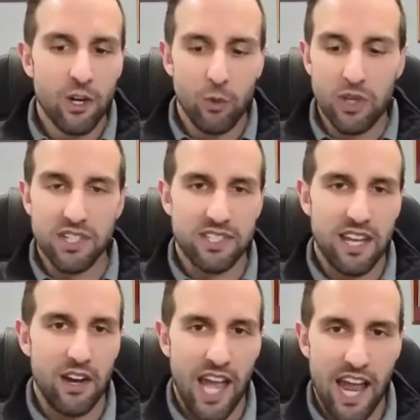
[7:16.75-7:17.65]
We list
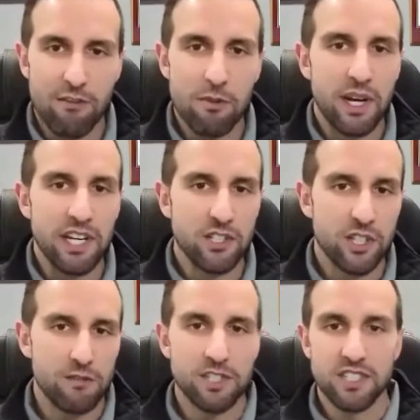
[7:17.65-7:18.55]
out everybody's
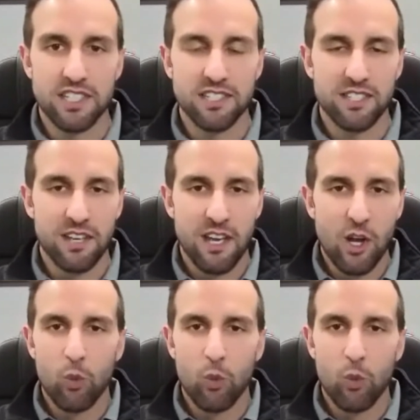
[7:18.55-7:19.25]
services,